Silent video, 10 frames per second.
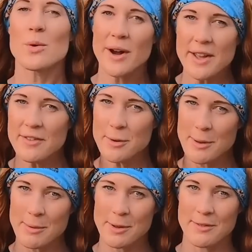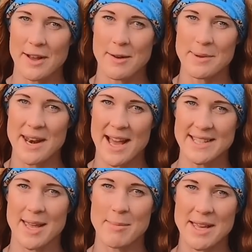Quite a few people have been
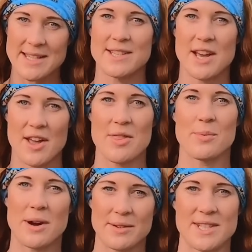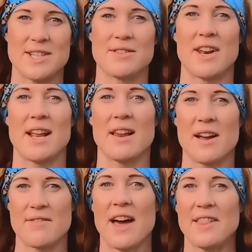asking me to turn the Wild Ginger Running
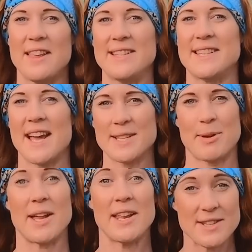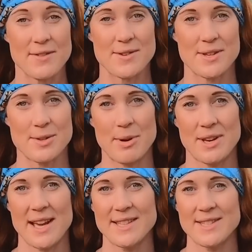Live athlete and expert interviews into
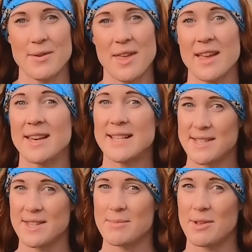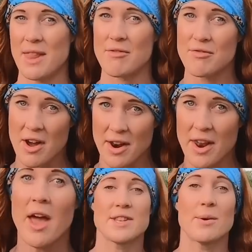podcasts so they can listen to them on their run.
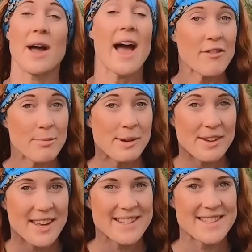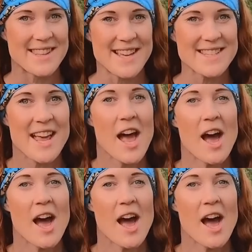So I have been looking into this.